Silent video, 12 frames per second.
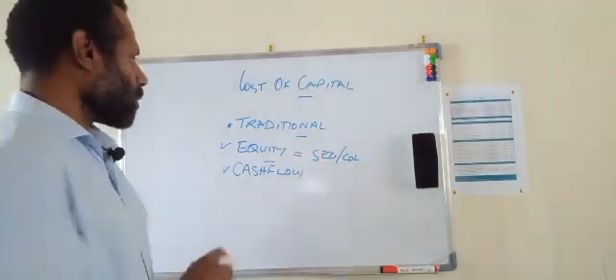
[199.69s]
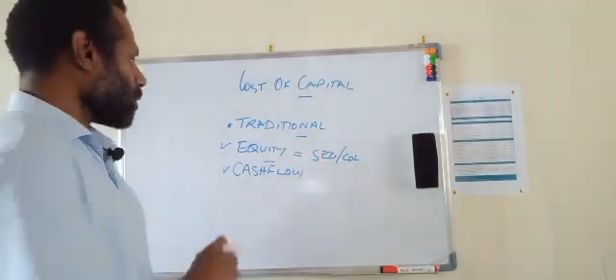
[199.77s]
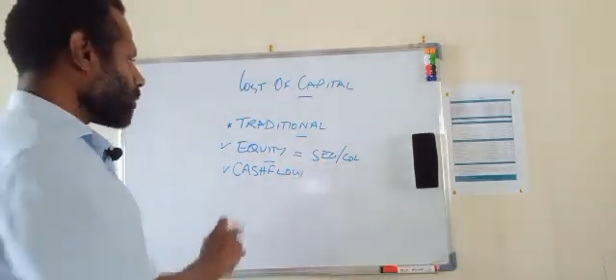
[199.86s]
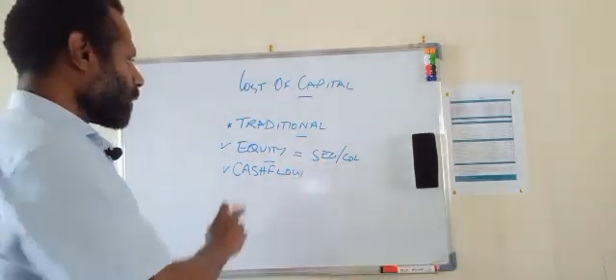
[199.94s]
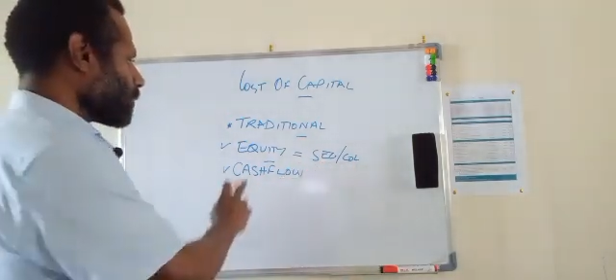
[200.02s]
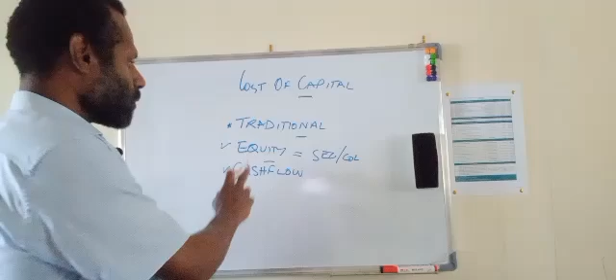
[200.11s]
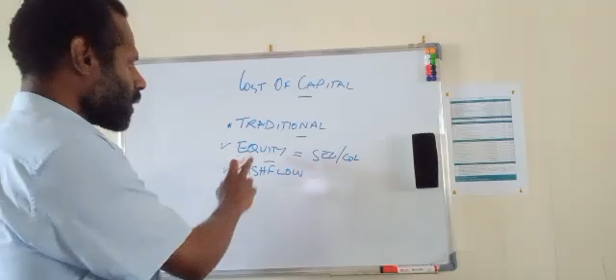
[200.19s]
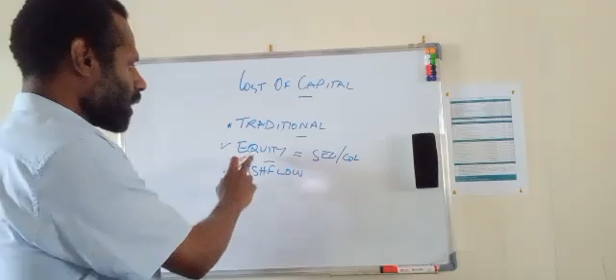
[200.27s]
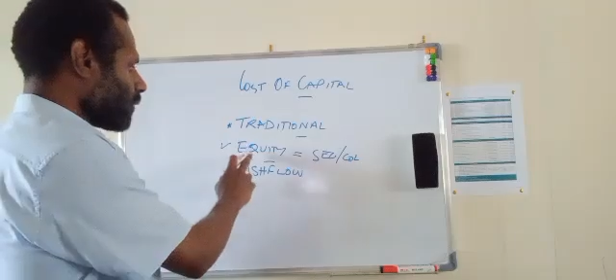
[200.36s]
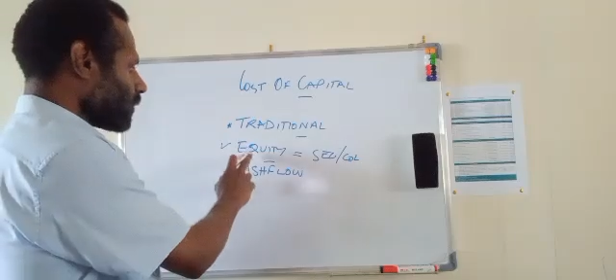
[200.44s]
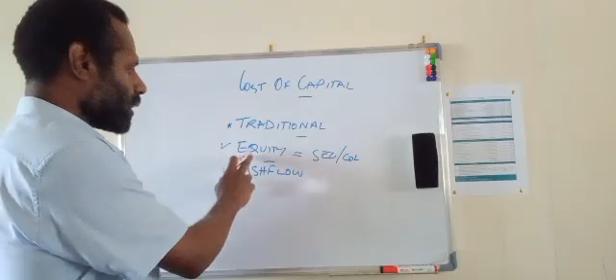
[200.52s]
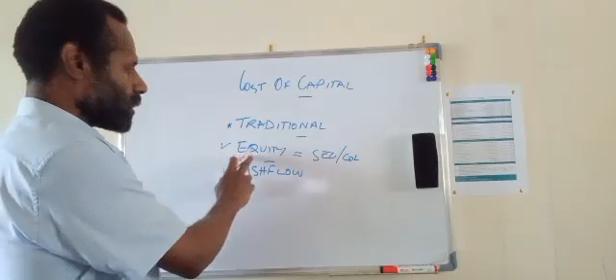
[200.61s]
you have to
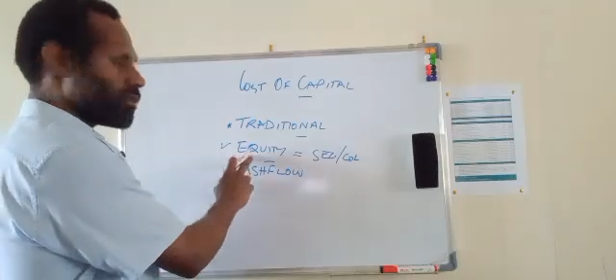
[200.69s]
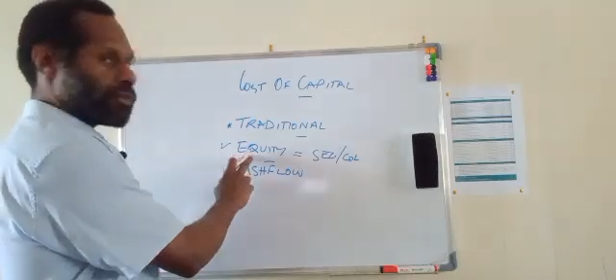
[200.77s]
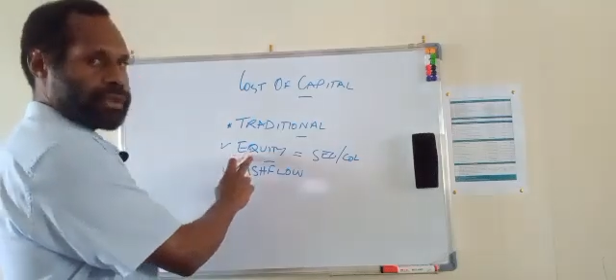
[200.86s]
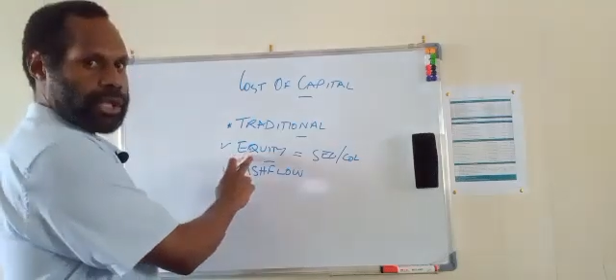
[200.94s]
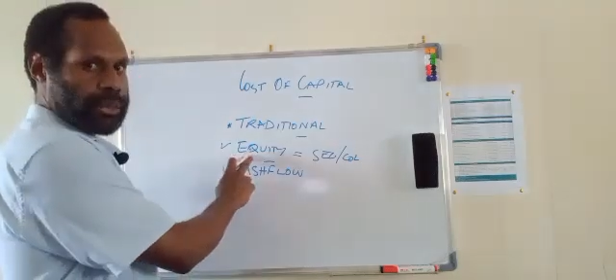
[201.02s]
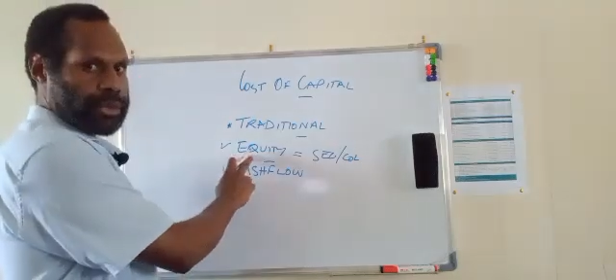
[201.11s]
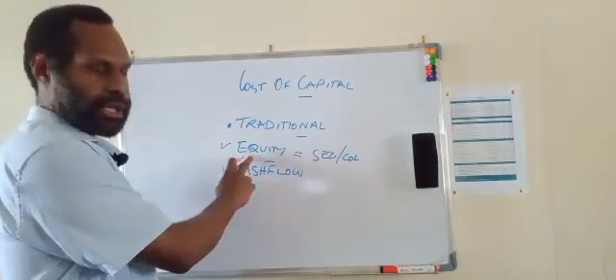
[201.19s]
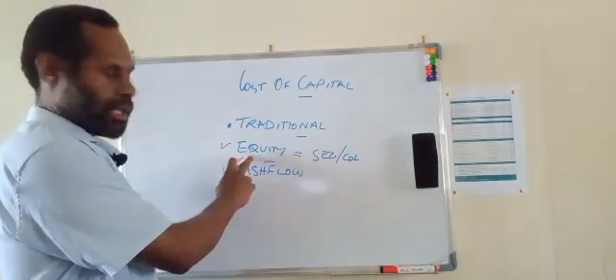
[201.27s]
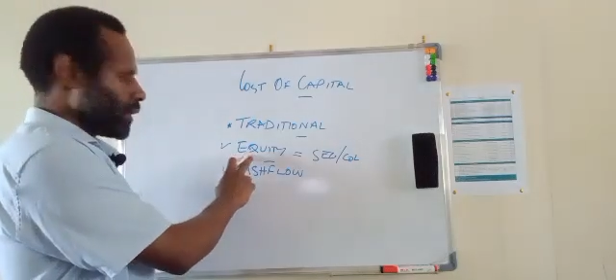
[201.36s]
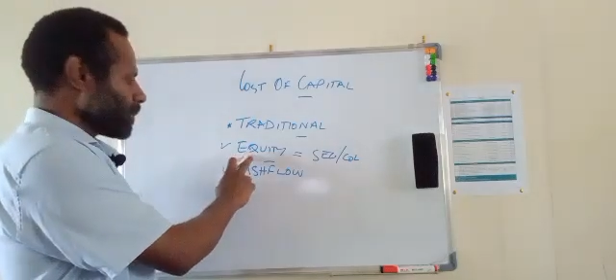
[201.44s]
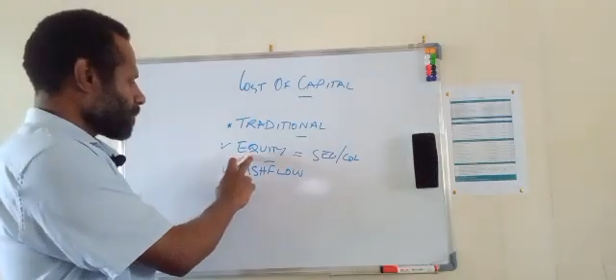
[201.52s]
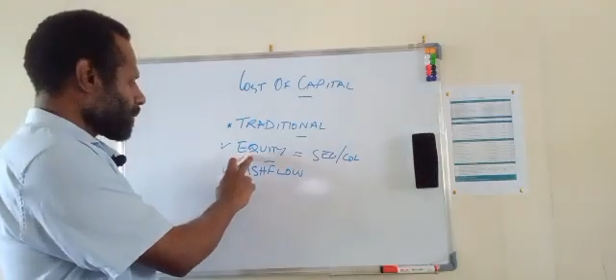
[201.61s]
cover that through
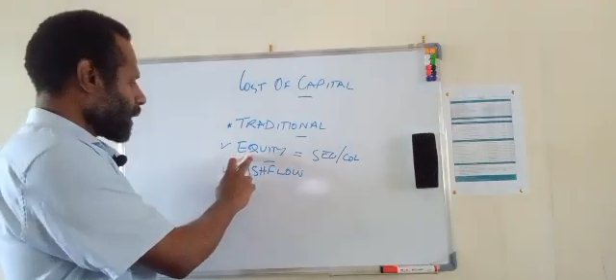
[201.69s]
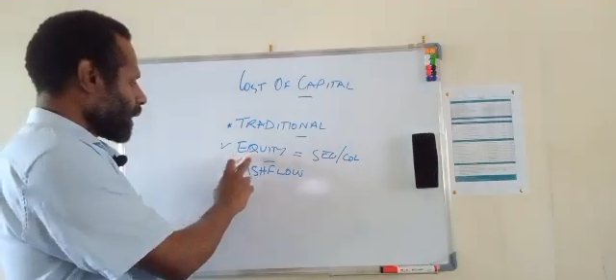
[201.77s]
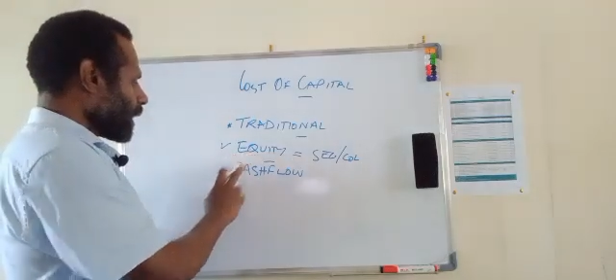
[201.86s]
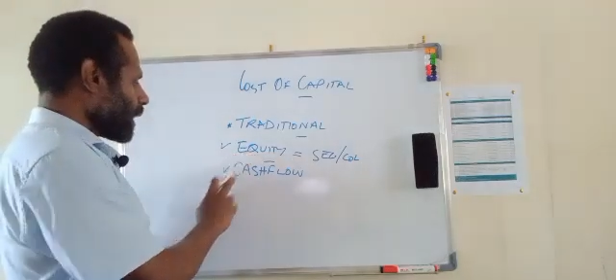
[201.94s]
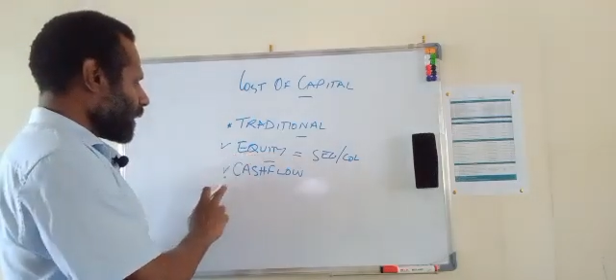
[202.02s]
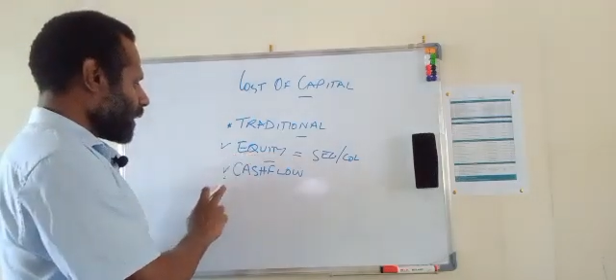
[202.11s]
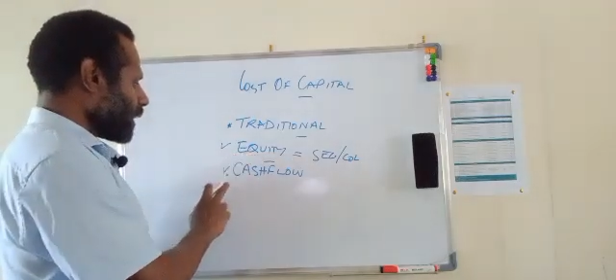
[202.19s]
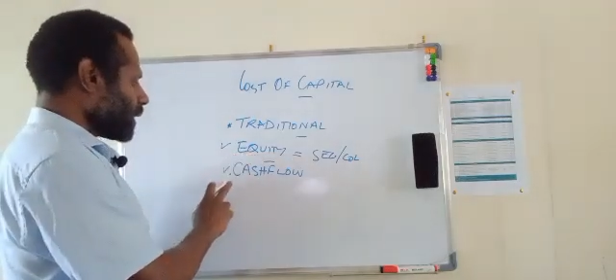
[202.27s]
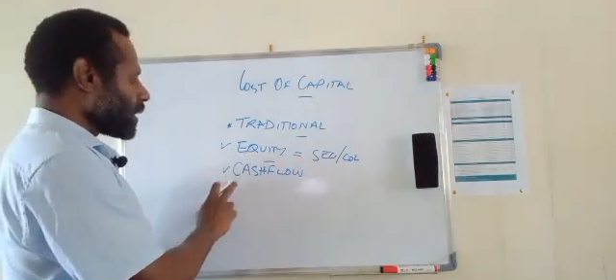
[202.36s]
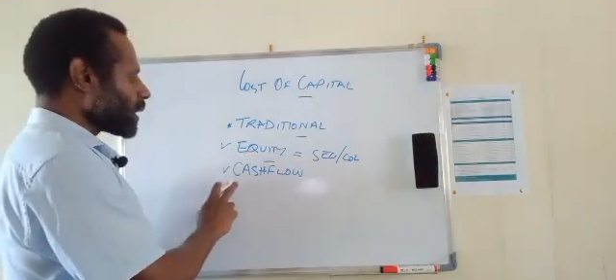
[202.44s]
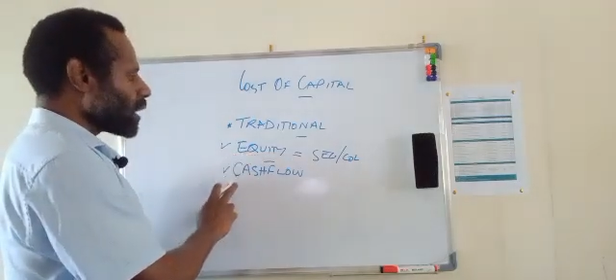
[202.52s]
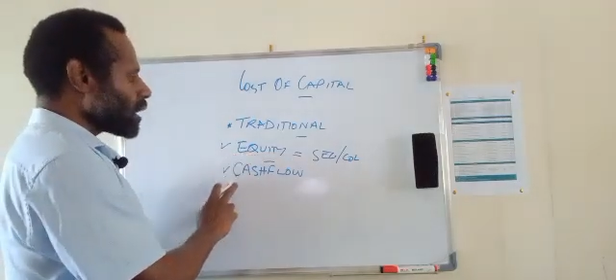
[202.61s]
equity, and then
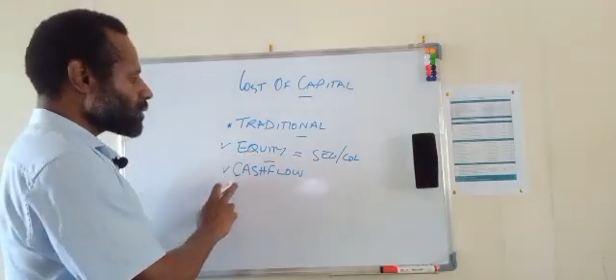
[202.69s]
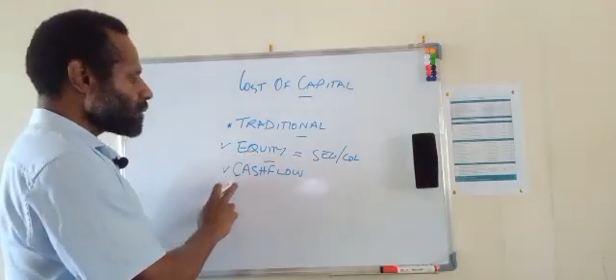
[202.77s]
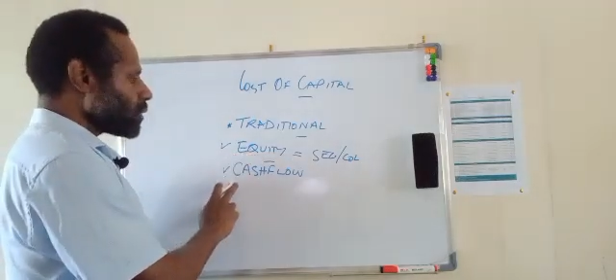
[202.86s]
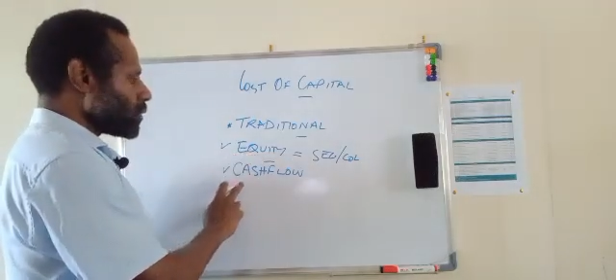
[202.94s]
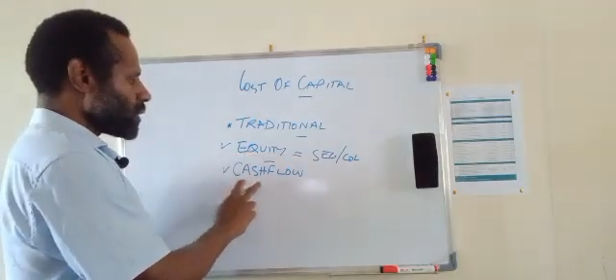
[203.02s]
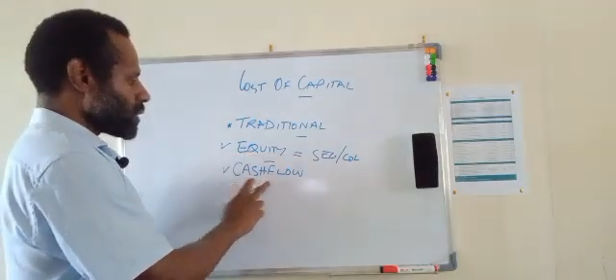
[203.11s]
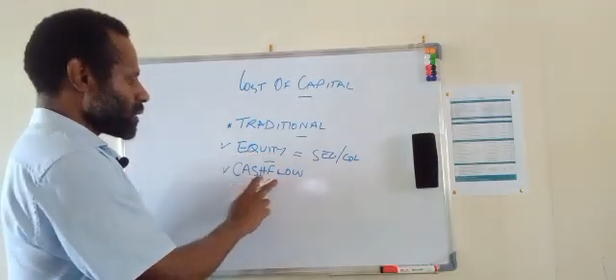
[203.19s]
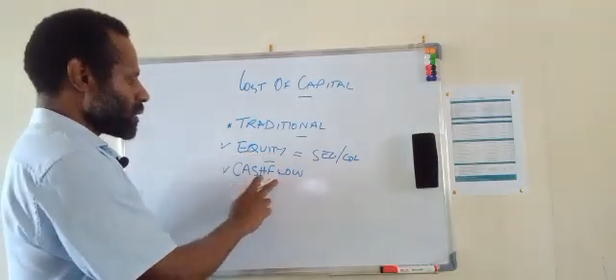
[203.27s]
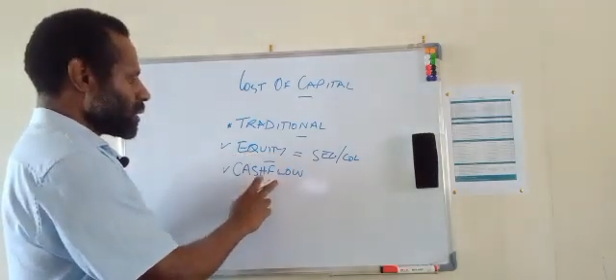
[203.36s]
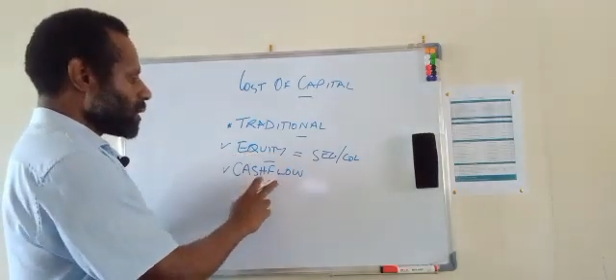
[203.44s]
the cash flow is